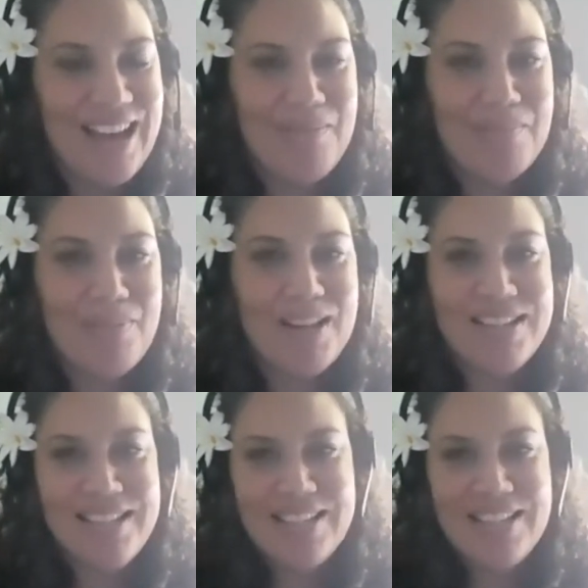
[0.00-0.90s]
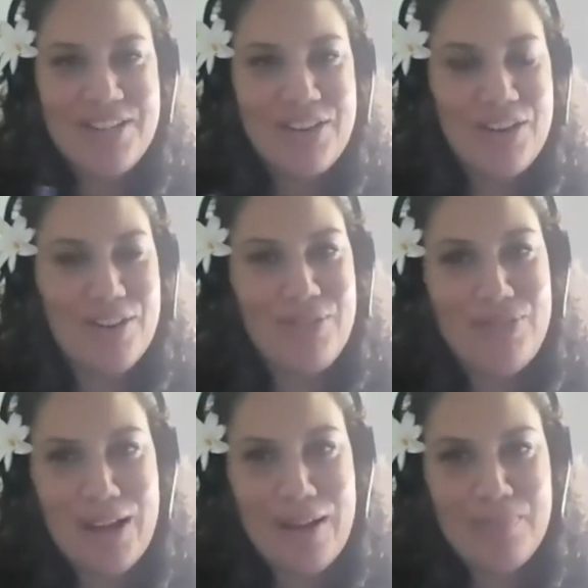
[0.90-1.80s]
But
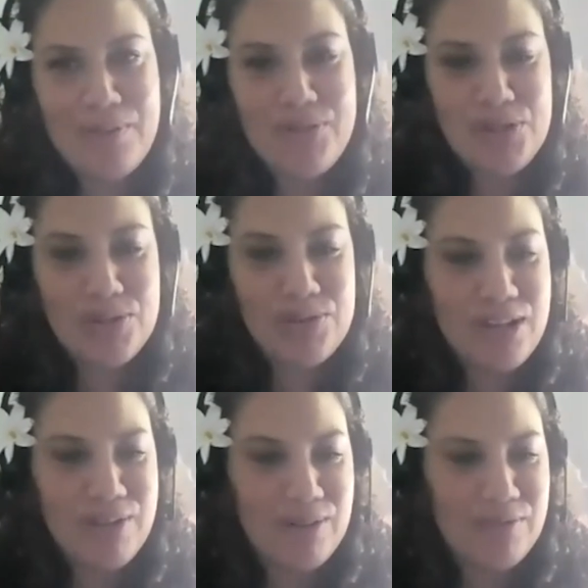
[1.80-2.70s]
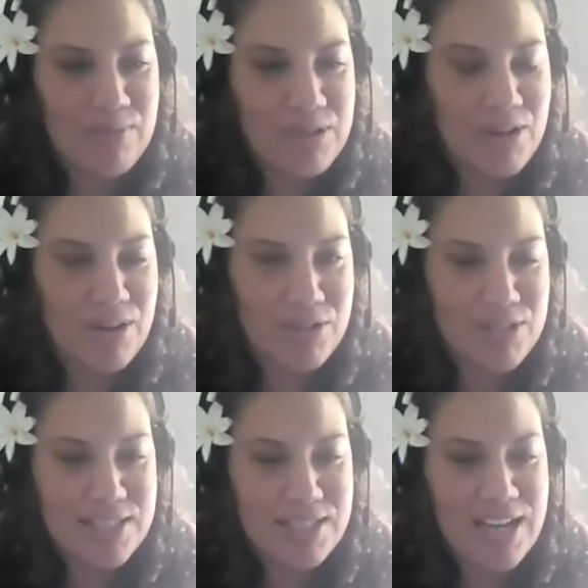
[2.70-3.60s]
if children have a
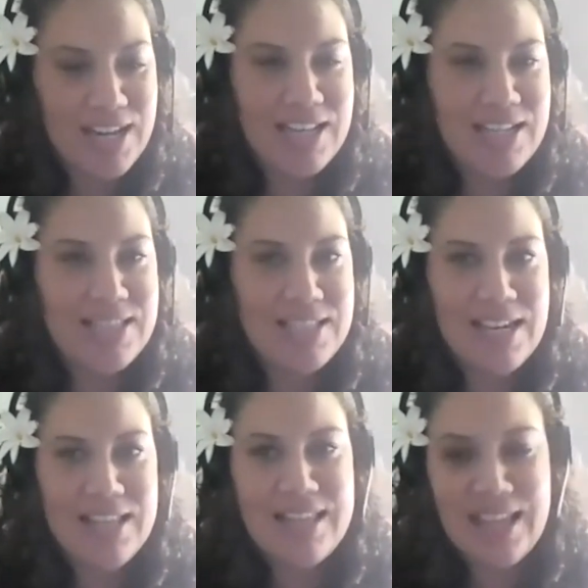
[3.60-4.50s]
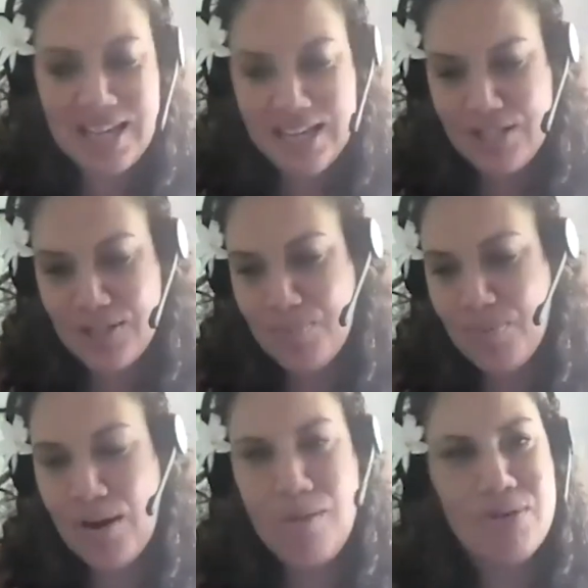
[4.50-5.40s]
good start at ECE and then they get to
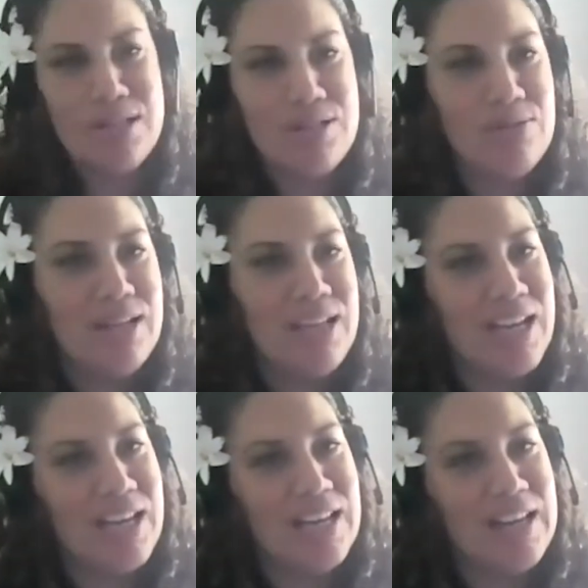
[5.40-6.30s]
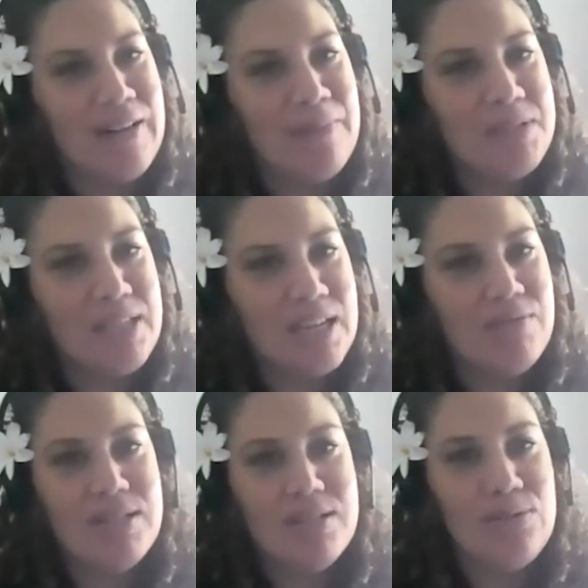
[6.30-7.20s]
primary schooling and
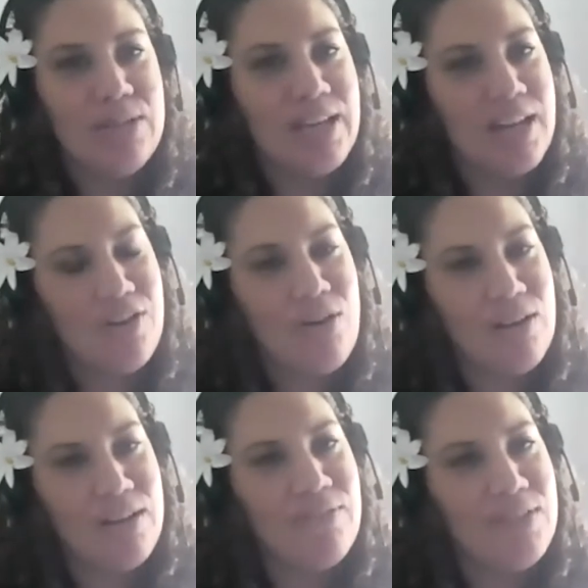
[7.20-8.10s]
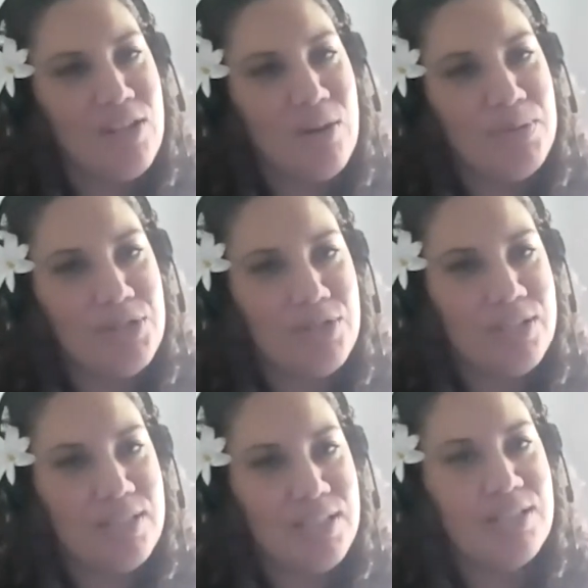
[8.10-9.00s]
secondary schooling and are not given the
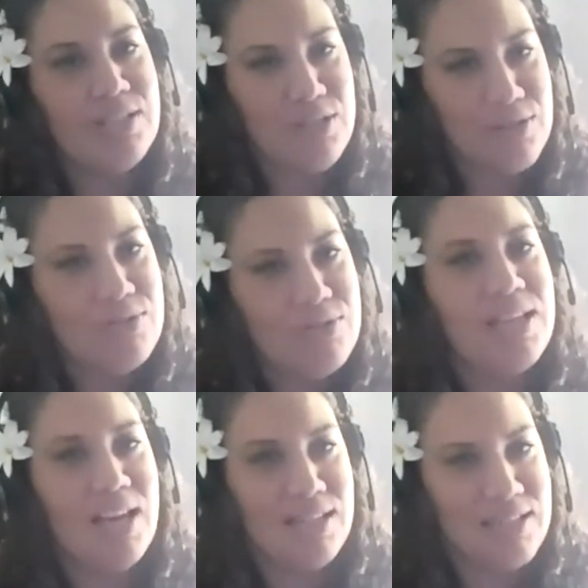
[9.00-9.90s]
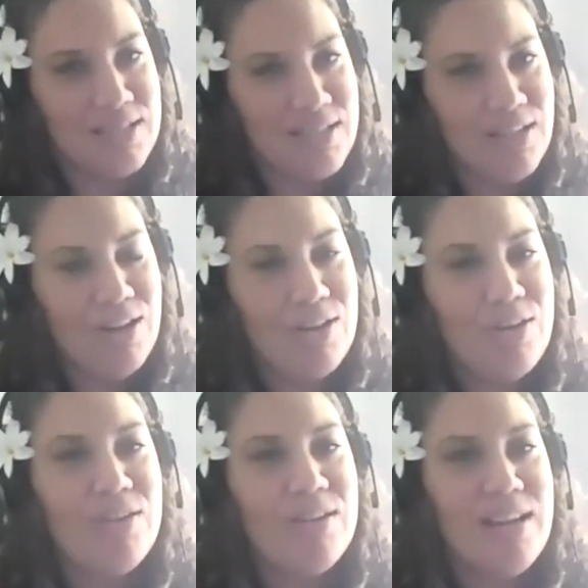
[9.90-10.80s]
opportunity to use and
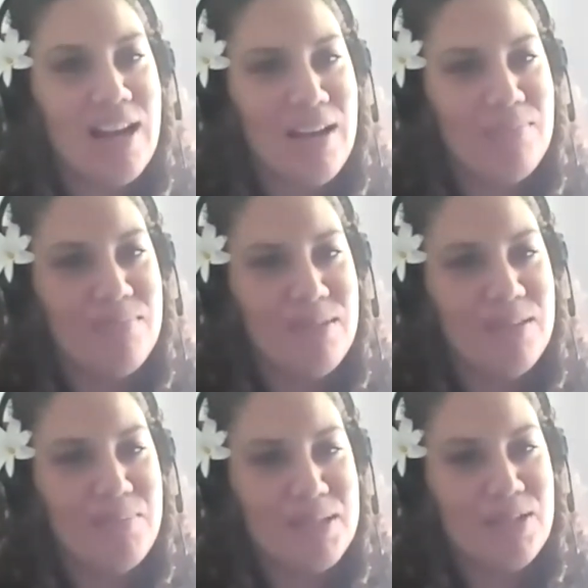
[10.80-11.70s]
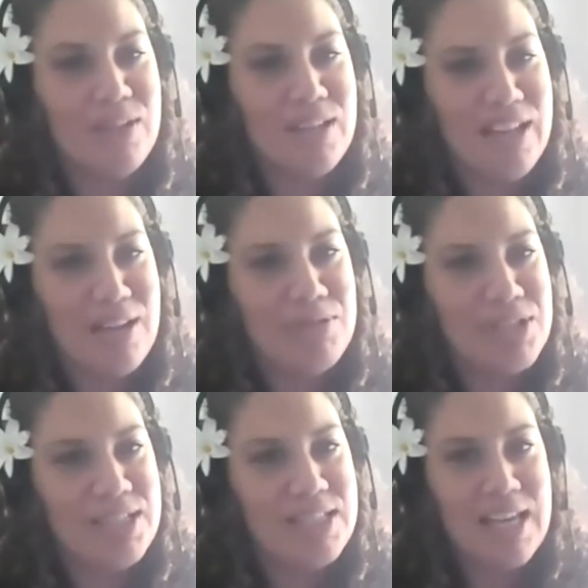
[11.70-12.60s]
learn the Pacific
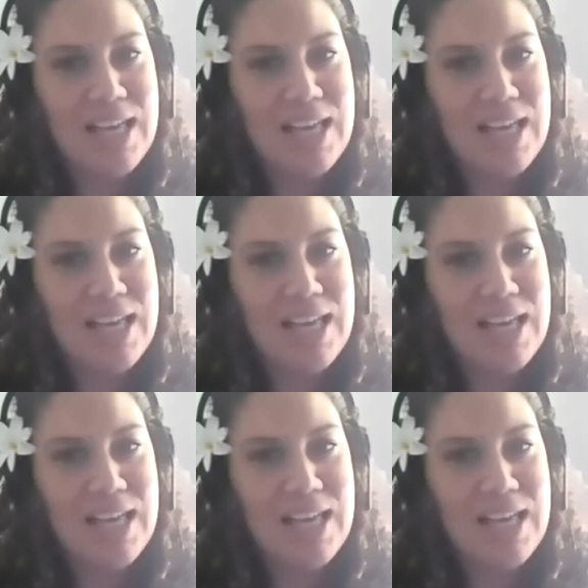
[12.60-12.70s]
languages,